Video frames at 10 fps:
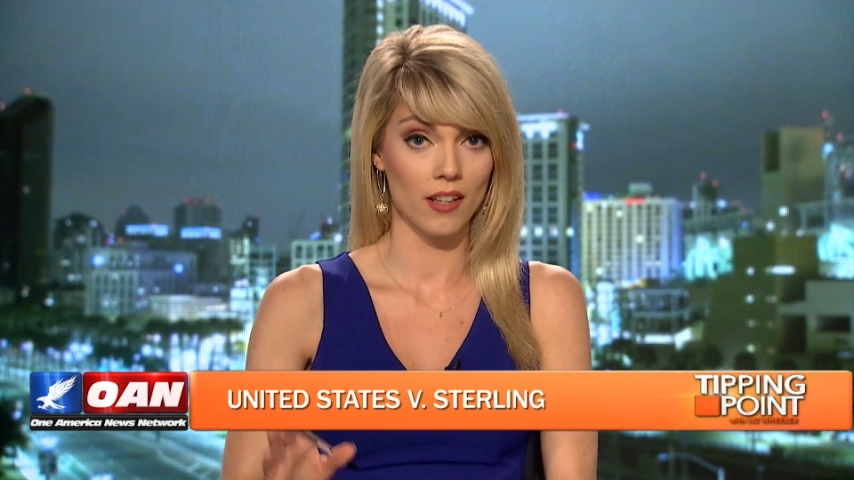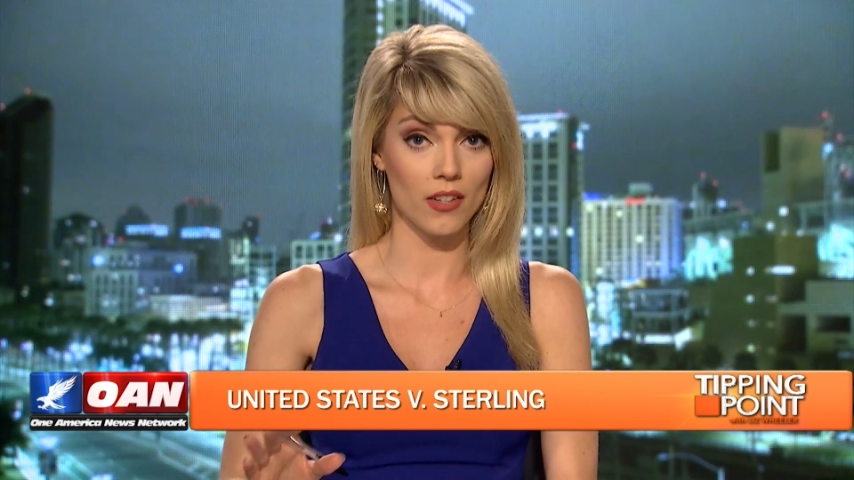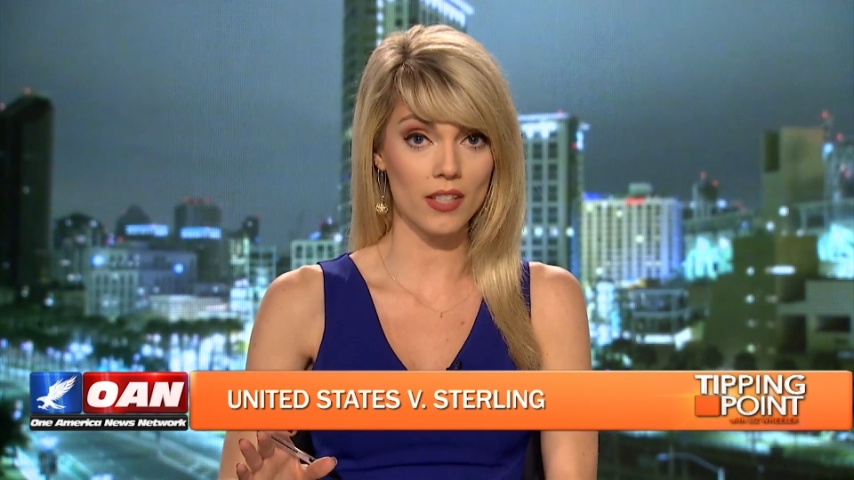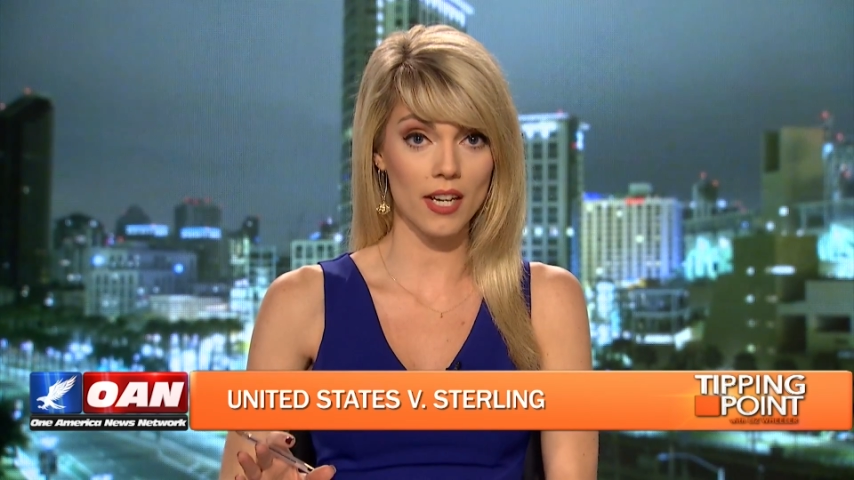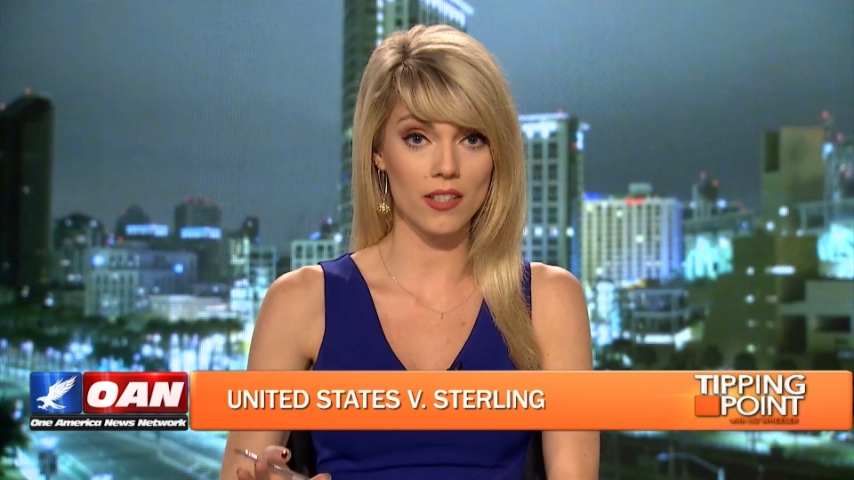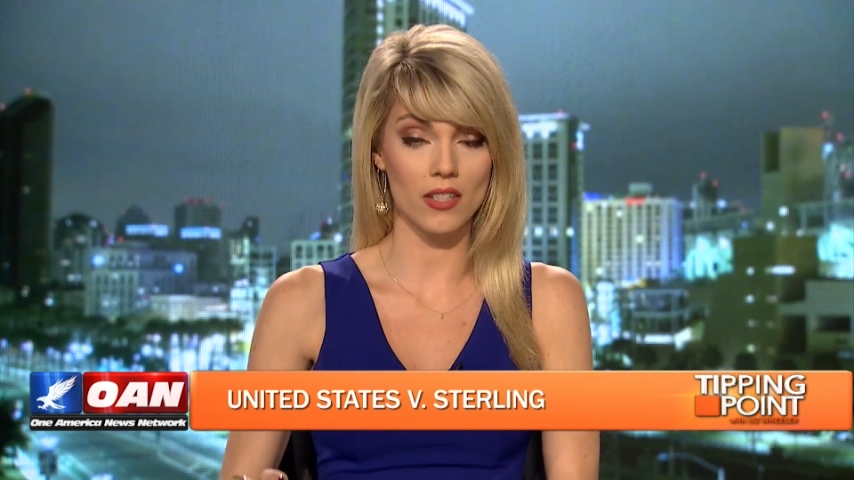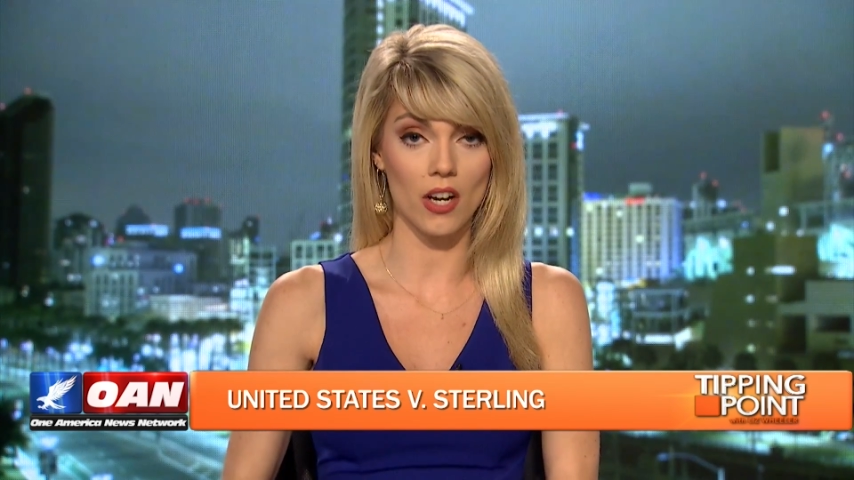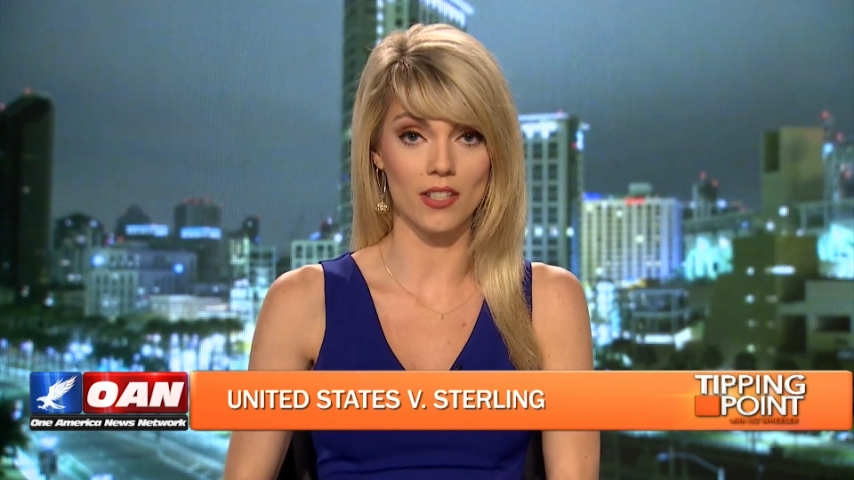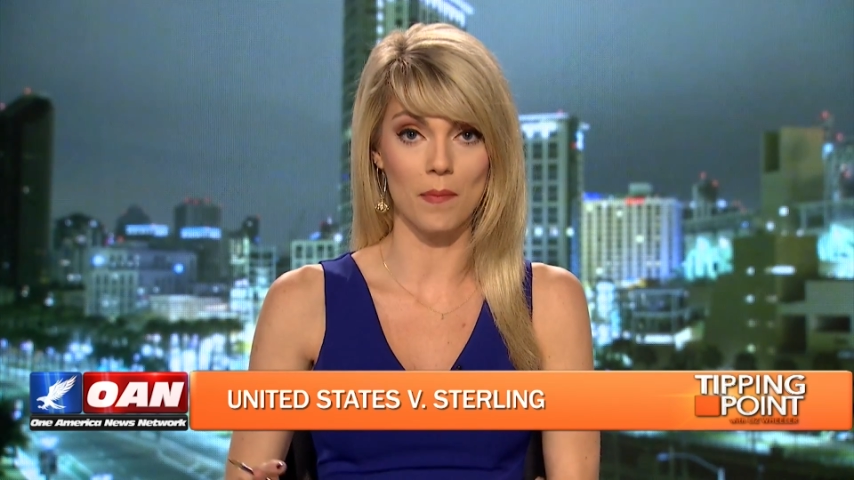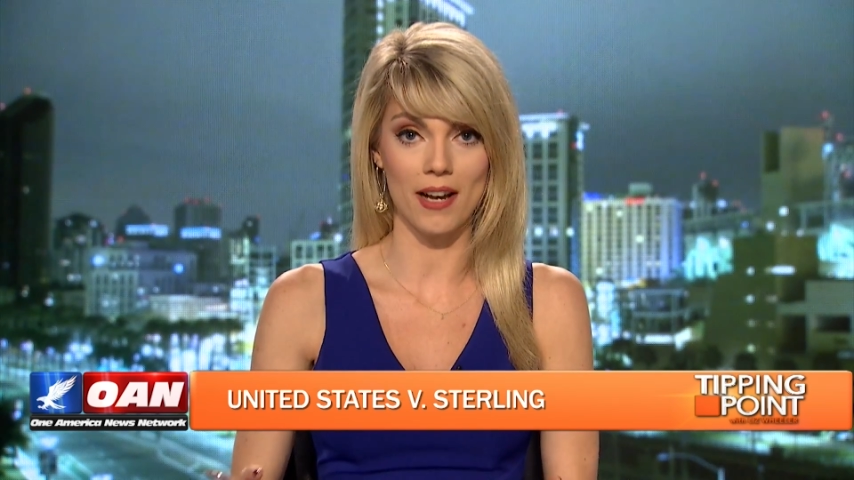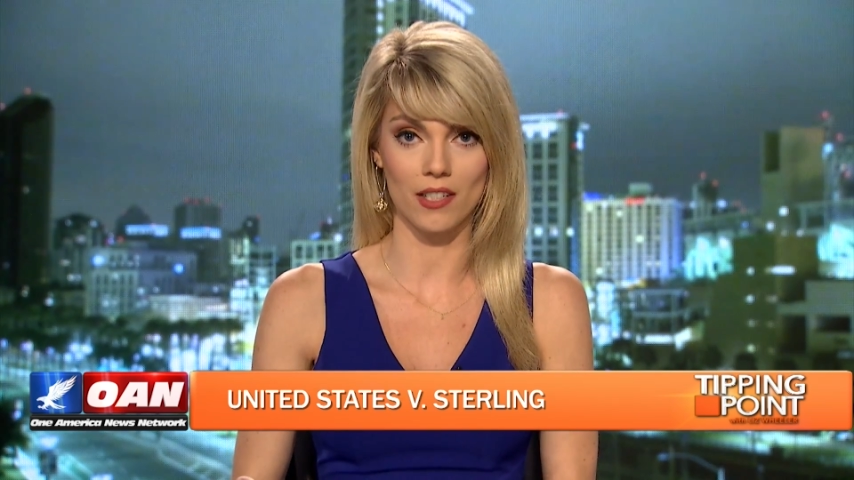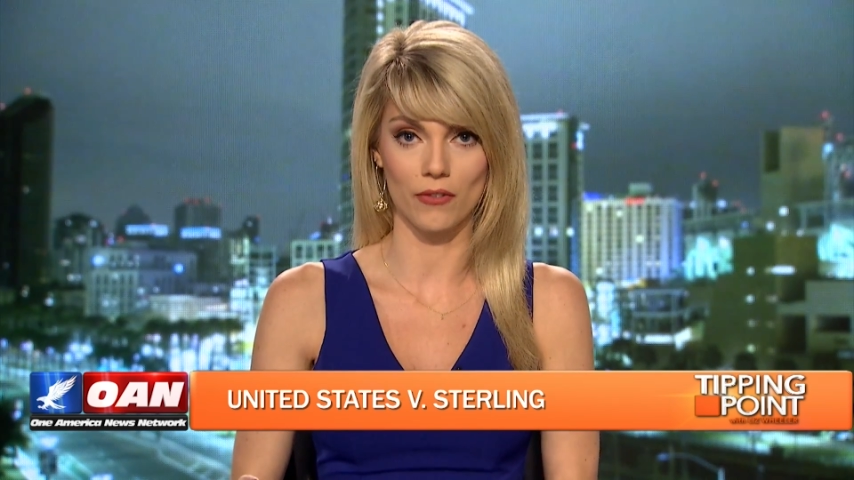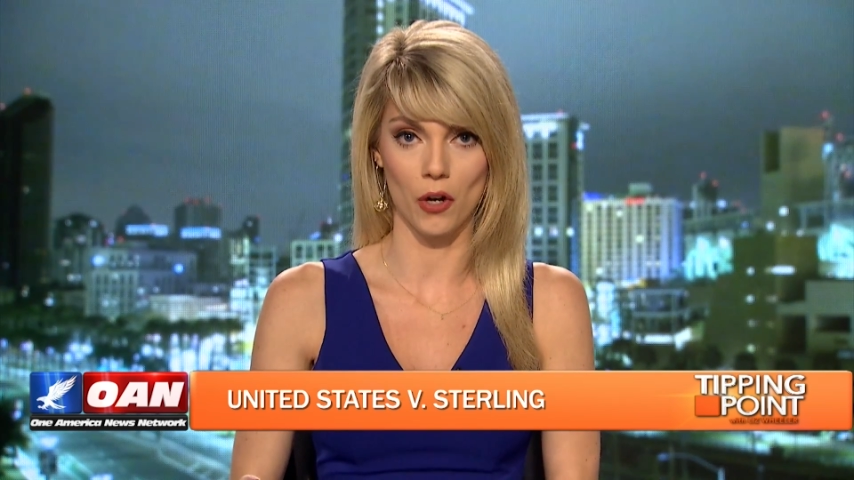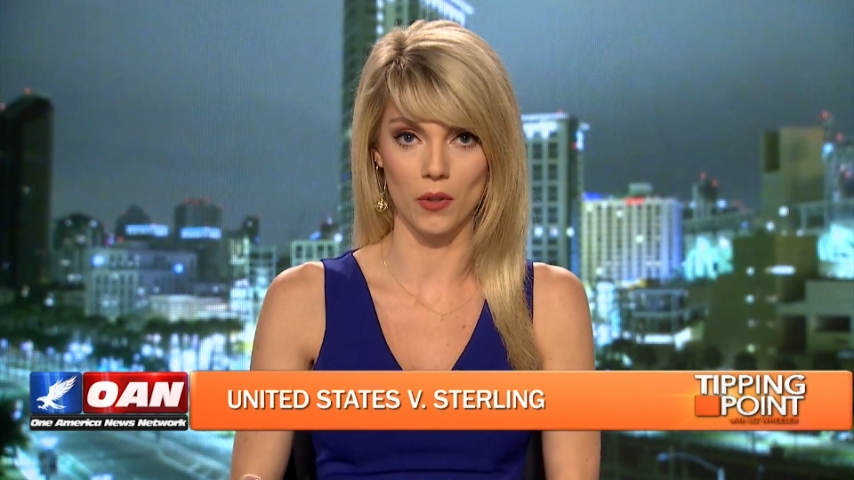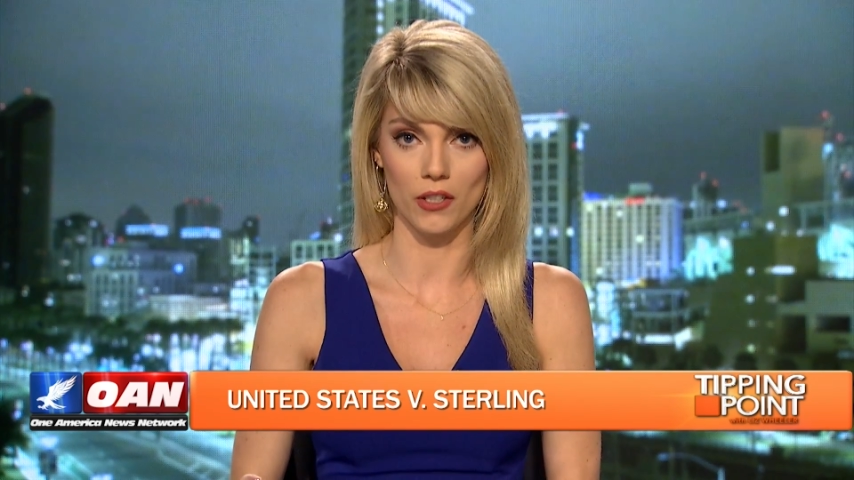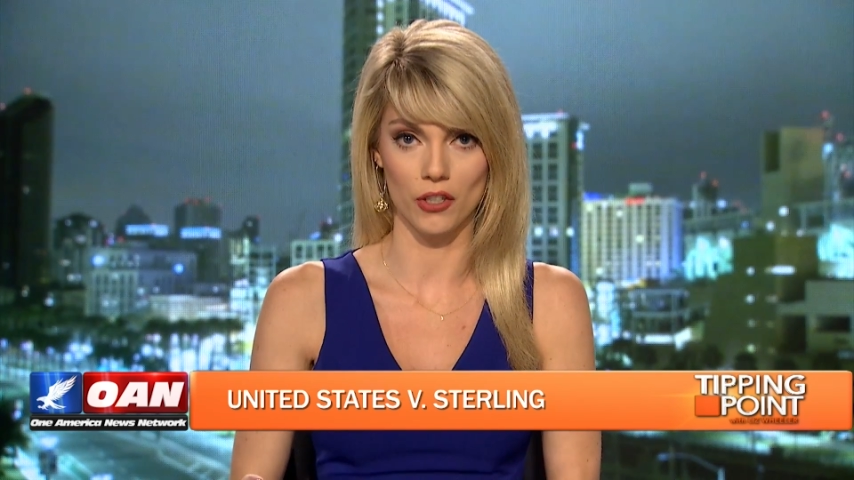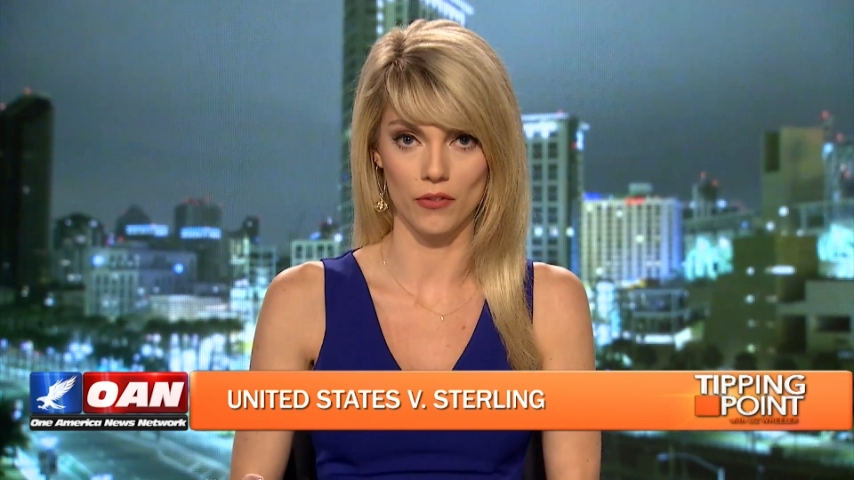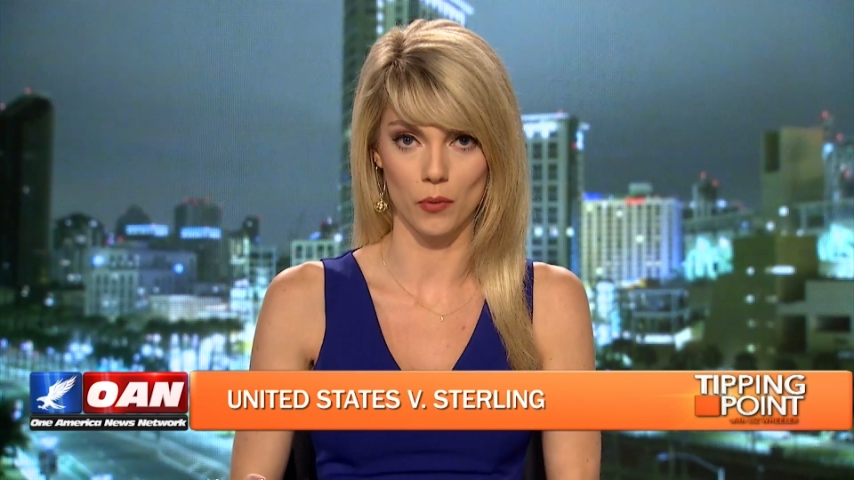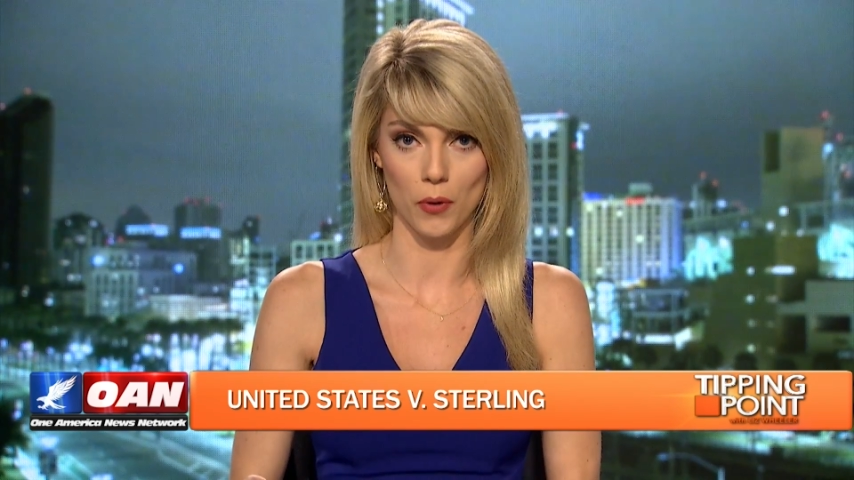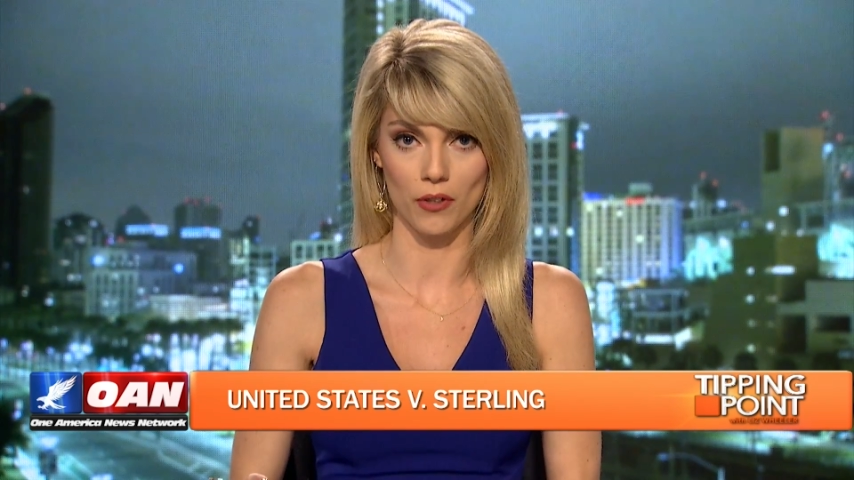This case has caused a massive coalition of
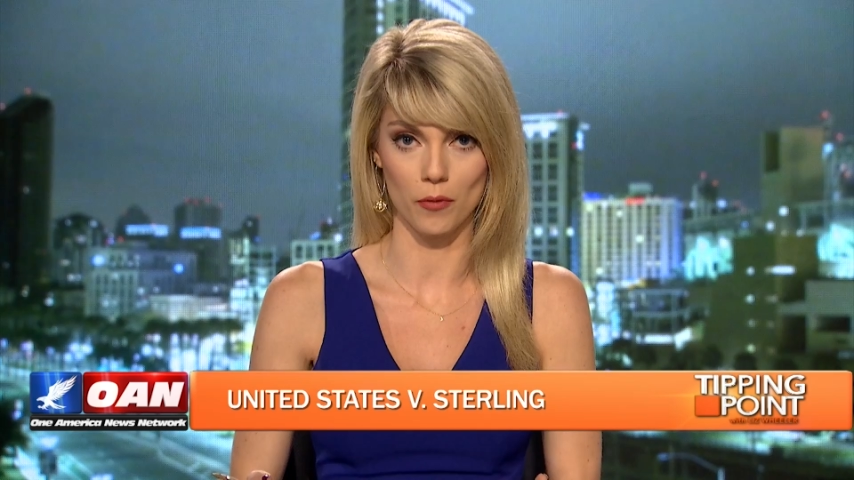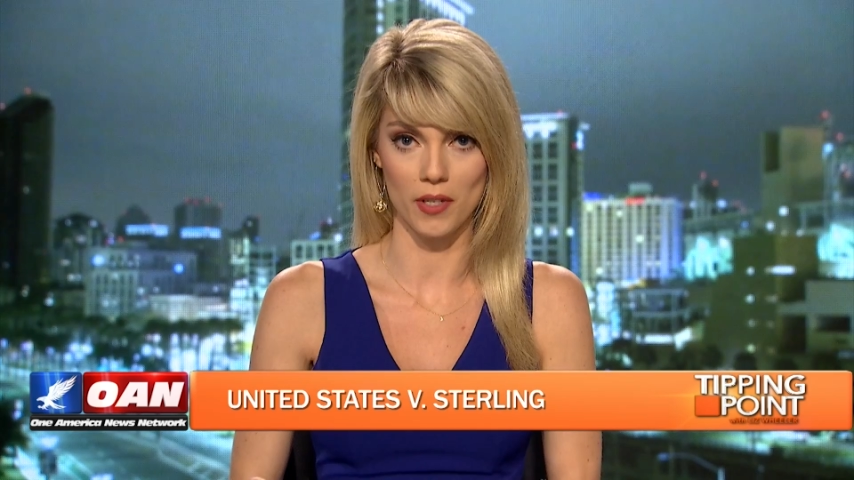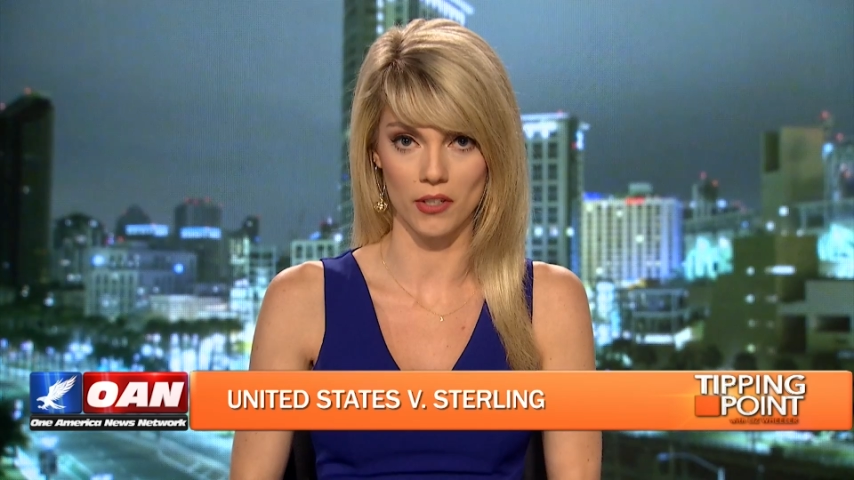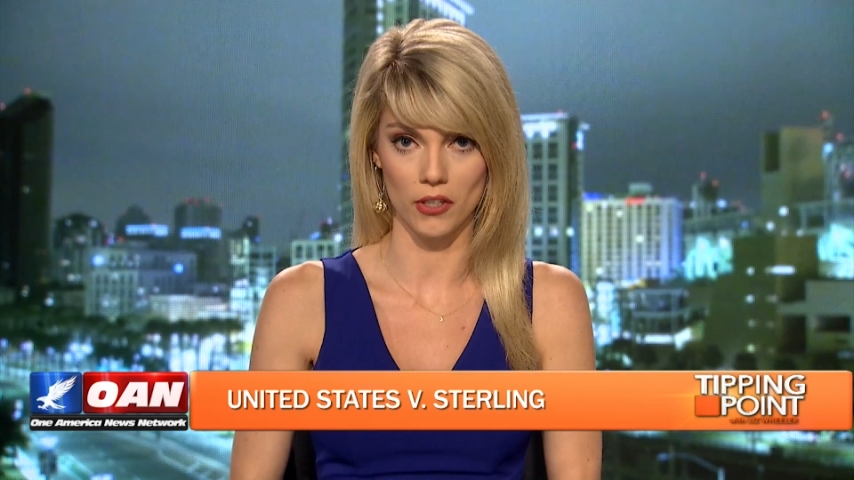support for Ms.